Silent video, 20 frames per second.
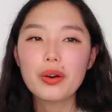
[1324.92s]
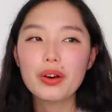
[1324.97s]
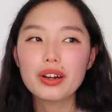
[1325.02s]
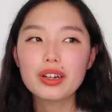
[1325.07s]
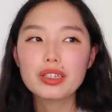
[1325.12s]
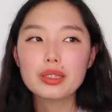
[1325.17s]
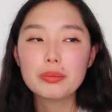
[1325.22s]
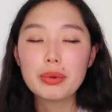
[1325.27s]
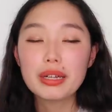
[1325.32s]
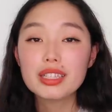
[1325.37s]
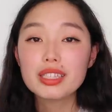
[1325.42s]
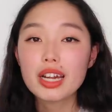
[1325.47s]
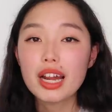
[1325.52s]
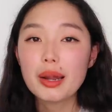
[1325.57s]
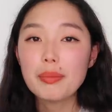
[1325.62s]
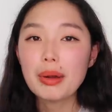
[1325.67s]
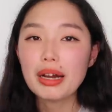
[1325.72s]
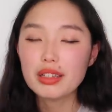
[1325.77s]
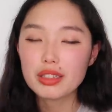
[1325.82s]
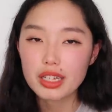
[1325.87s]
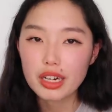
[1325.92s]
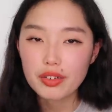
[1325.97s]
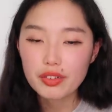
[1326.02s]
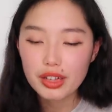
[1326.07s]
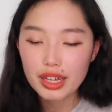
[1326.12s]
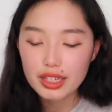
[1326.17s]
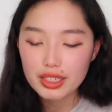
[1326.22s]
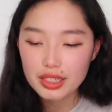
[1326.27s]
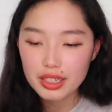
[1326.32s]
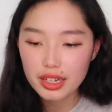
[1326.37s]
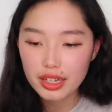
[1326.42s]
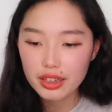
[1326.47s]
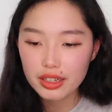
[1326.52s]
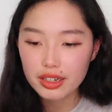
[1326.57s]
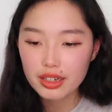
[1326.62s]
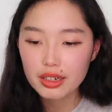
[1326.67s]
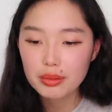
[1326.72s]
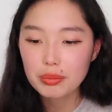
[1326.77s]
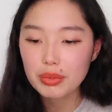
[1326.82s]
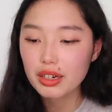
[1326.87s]
or spend time outside of class
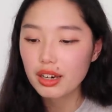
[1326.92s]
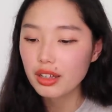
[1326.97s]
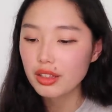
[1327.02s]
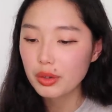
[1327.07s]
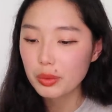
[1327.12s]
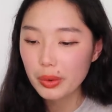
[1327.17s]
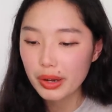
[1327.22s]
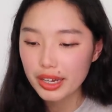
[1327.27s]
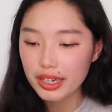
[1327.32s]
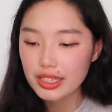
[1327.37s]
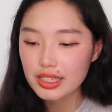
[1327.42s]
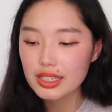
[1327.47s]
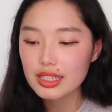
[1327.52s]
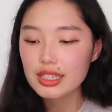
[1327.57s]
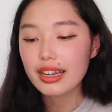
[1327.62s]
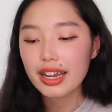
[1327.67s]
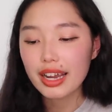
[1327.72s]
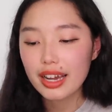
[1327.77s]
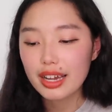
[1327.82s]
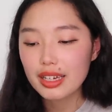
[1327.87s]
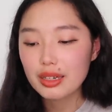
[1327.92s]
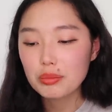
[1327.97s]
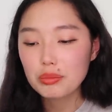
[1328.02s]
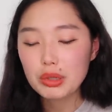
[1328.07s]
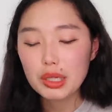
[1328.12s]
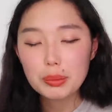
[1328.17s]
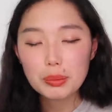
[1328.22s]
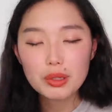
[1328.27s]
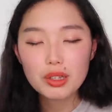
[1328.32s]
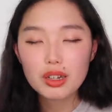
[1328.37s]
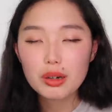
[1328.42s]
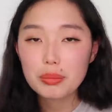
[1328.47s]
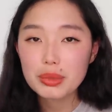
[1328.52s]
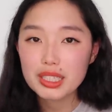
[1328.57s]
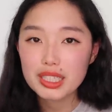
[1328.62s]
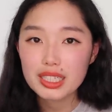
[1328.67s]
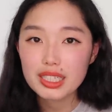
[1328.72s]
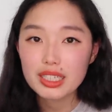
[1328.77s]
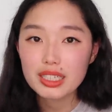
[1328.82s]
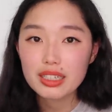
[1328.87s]
together. But otherwise, again, people are
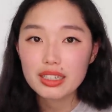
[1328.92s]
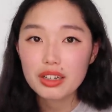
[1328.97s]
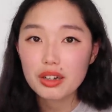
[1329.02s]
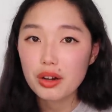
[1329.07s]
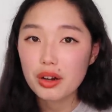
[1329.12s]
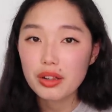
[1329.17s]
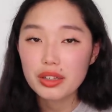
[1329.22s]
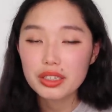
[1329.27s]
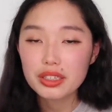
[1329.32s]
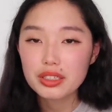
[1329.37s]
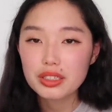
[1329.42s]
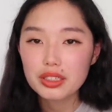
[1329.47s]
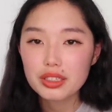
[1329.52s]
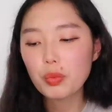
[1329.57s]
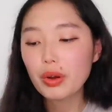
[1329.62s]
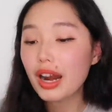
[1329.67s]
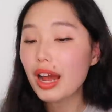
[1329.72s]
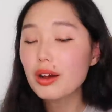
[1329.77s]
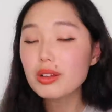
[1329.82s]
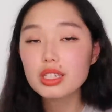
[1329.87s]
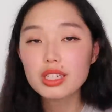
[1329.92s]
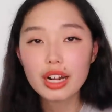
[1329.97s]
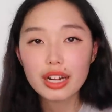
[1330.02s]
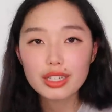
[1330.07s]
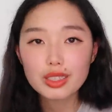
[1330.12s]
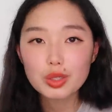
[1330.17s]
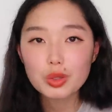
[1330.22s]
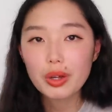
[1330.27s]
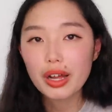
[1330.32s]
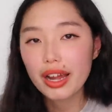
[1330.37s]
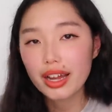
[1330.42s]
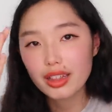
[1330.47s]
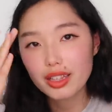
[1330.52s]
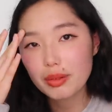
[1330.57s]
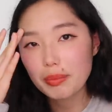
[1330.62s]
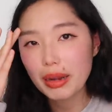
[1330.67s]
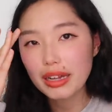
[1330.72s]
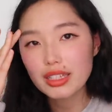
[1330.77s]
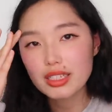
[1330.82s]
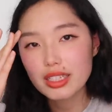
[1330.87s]
busy in college. When I was in high school, I had the
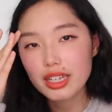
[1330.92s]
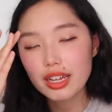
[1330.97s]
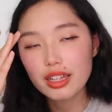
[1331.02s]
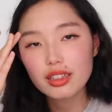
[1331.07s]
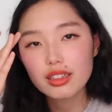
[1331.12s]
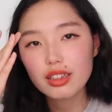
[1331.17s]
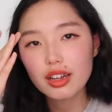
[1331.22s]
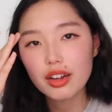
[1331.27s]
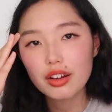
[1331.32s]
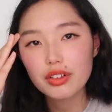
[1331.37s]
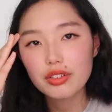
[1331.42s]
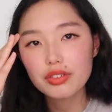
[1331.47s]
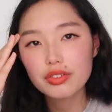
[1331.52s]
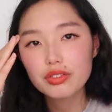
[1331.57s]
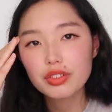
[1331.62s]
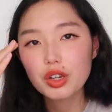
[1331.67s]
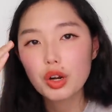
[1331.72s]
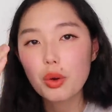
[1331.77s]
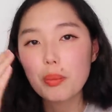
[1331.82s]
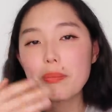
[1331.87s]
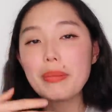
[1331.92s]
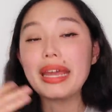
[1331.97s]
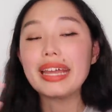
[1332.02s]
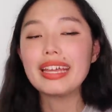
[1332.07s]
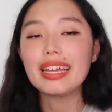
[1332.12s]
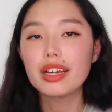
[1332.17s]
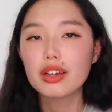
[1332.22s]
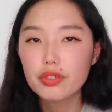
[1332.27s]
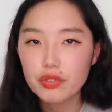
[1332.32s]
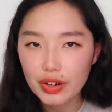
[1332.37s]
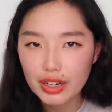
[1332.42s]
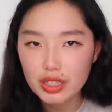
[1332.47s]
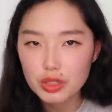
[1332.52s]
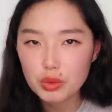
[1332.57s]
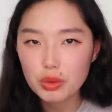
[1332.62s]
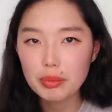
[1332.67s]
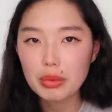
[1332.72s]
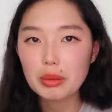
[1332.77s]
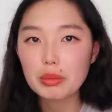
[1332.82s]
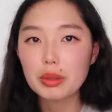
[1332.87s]
mindset of, you know, making friends
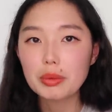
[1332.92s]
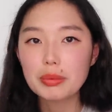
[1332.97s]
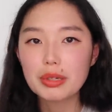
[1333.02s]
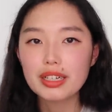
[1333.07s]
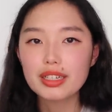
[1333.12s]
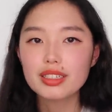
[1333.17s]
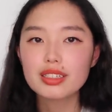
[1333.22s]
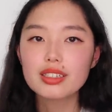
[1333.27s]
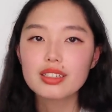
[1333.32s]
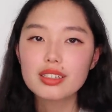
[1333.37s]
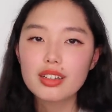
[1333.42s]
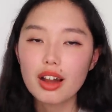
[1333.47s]
with people because